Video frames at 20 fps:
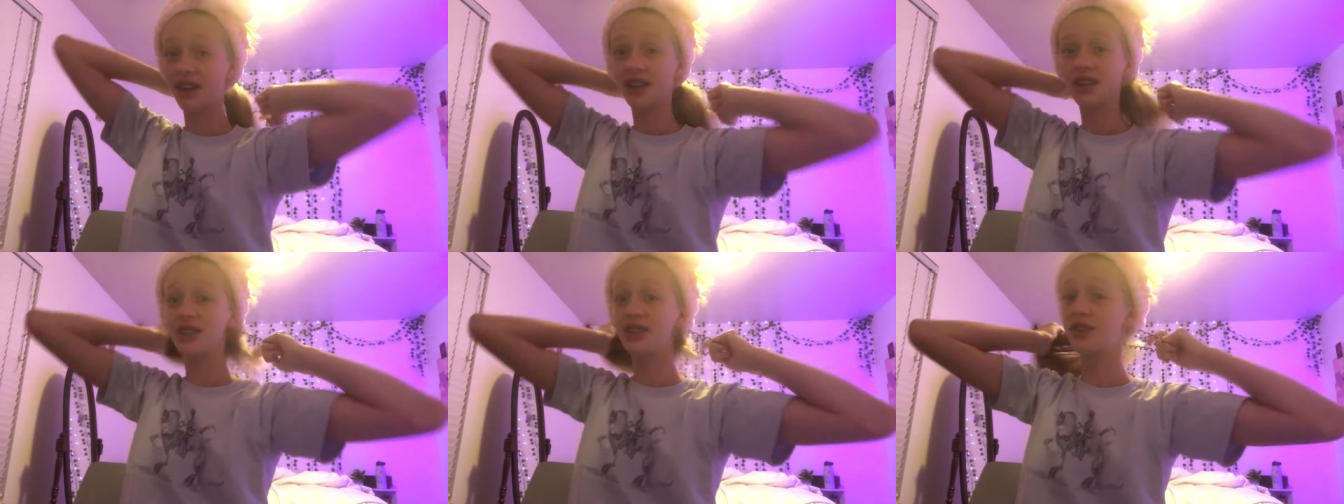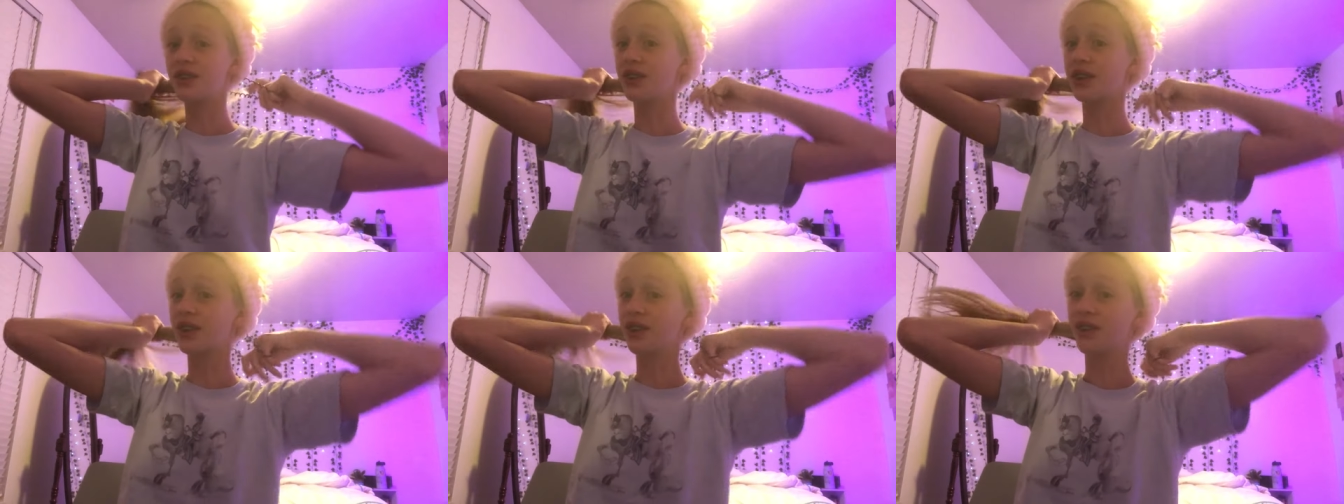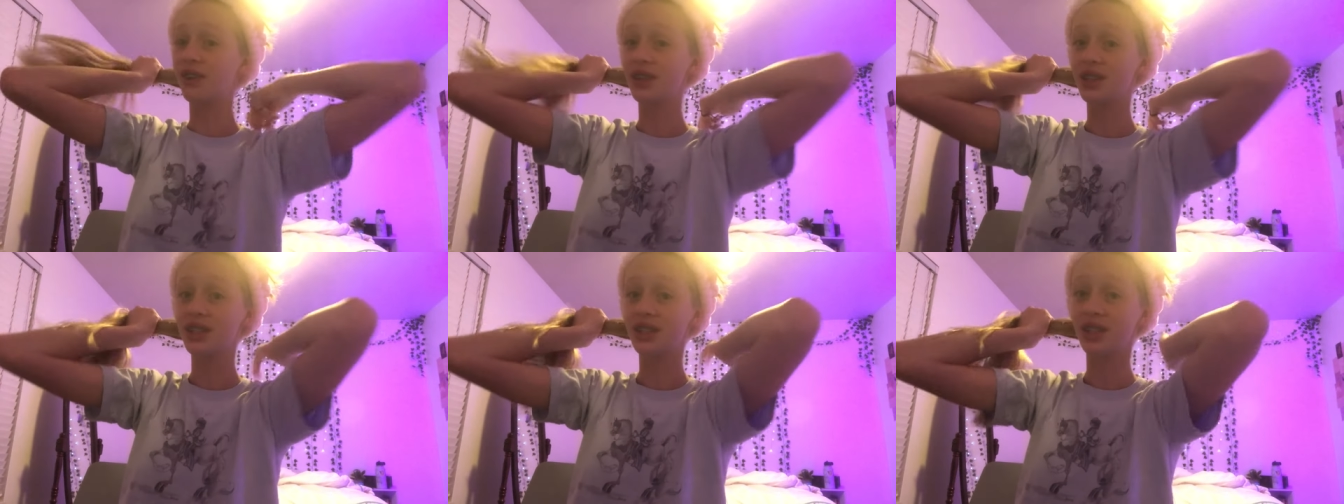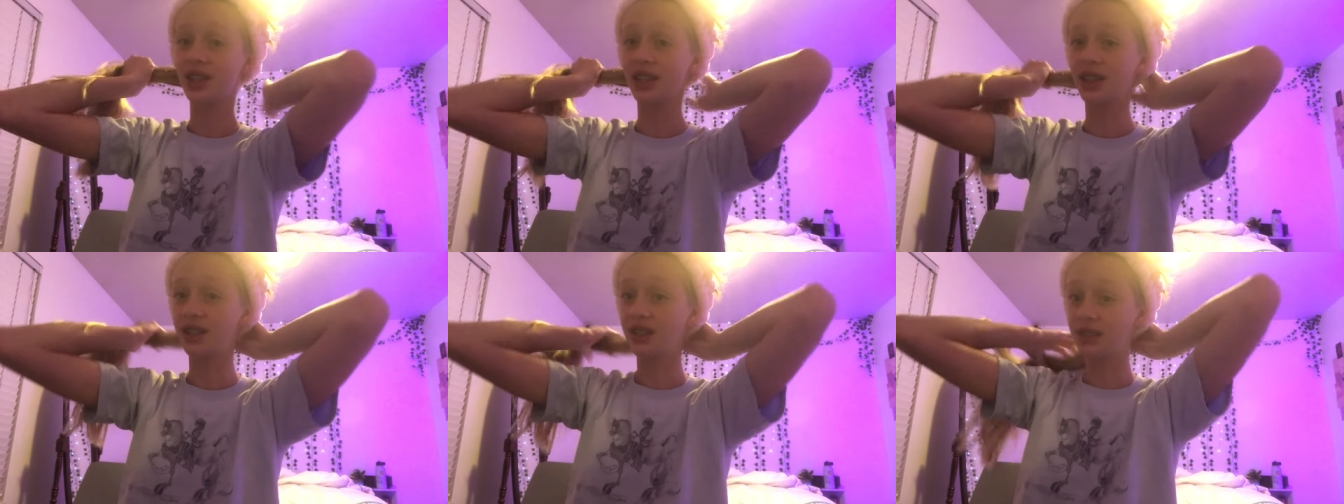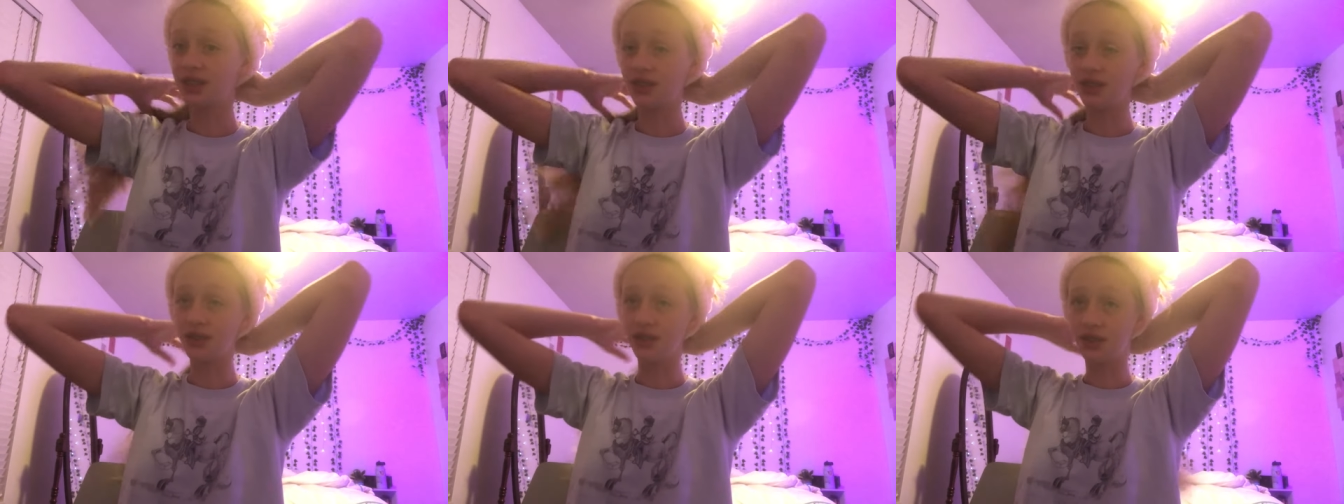so I always like
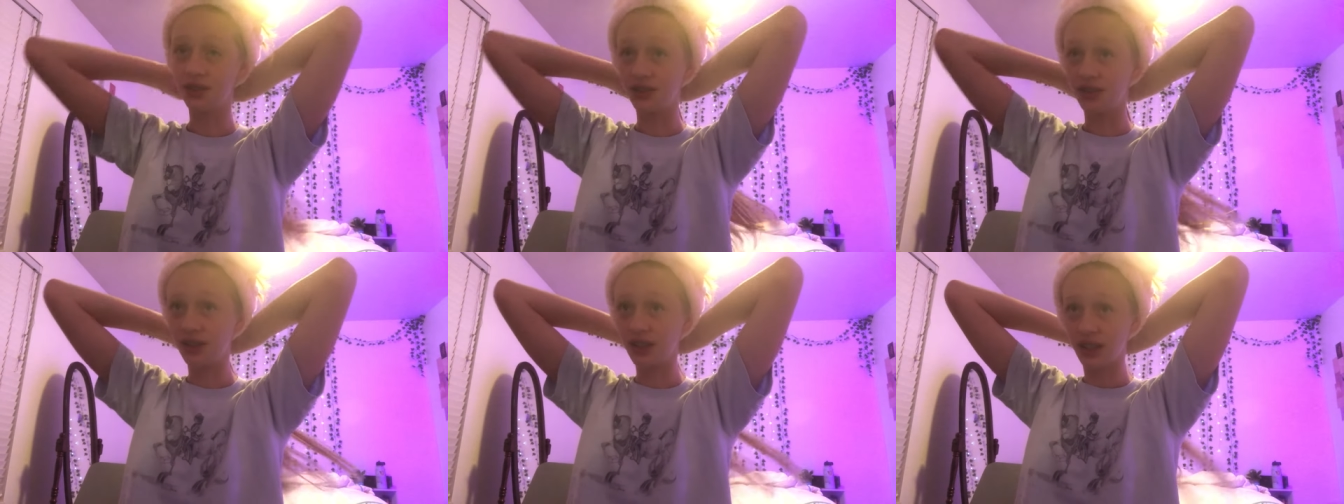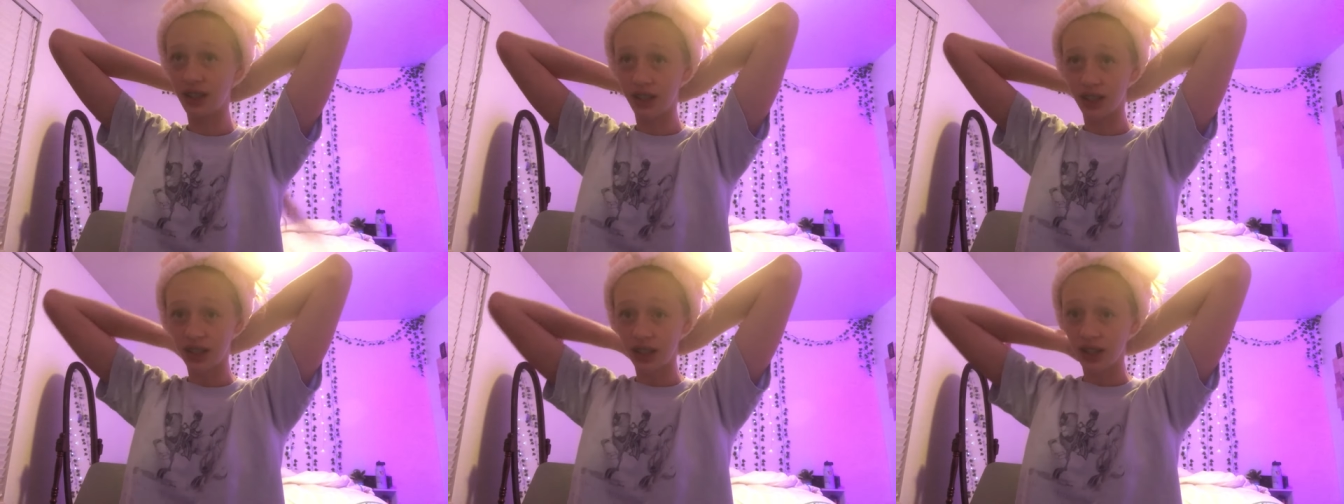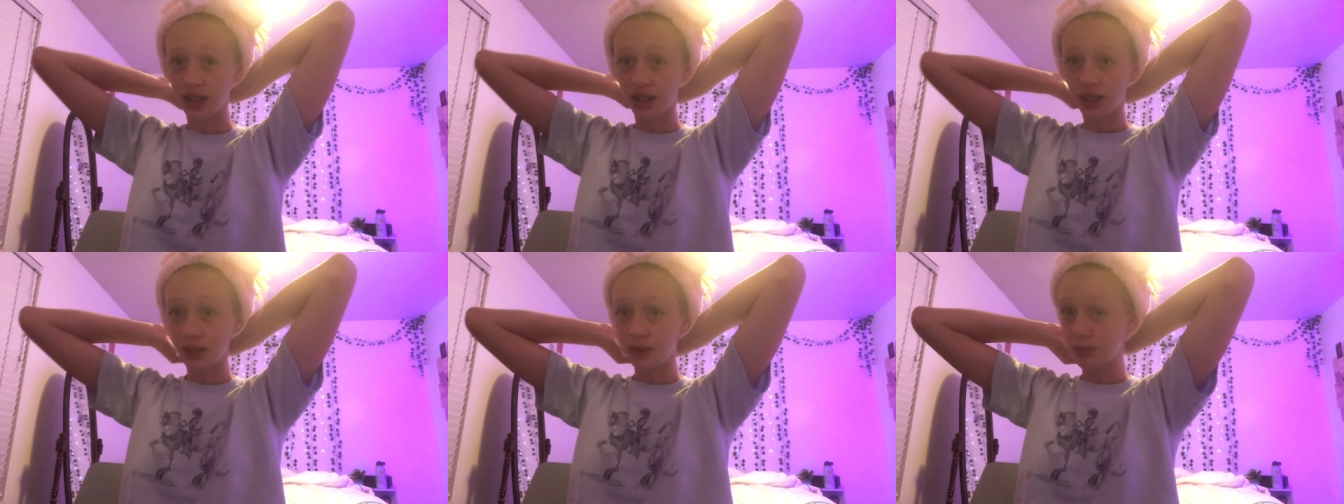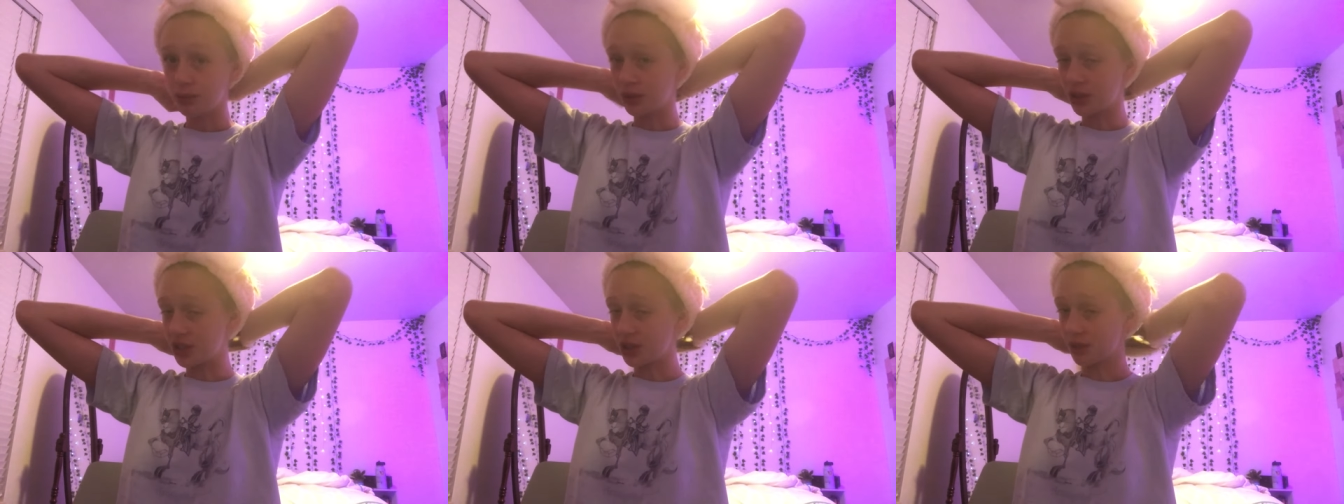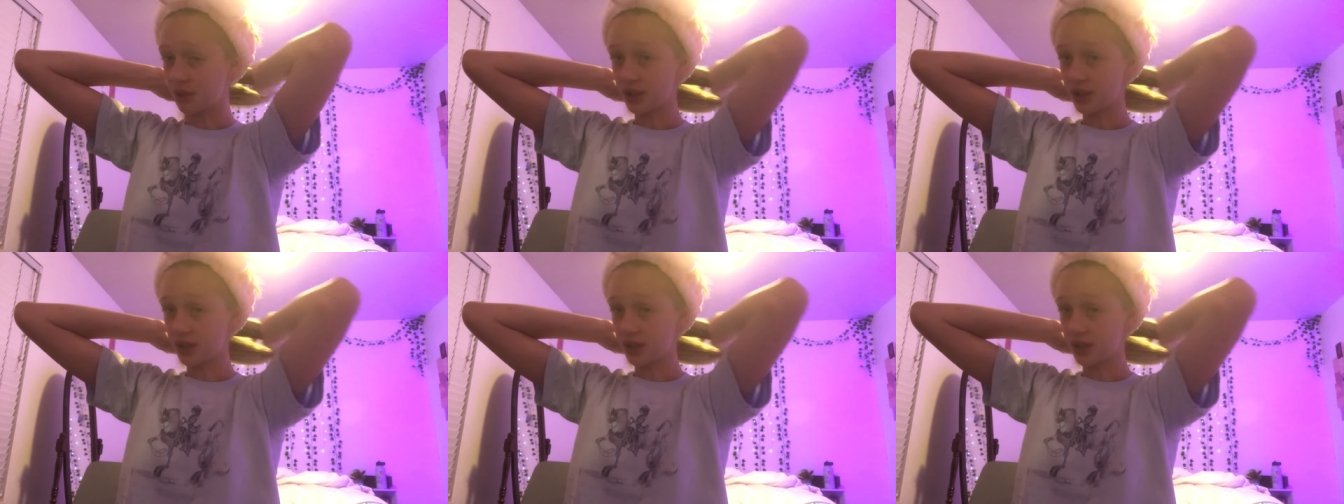to brush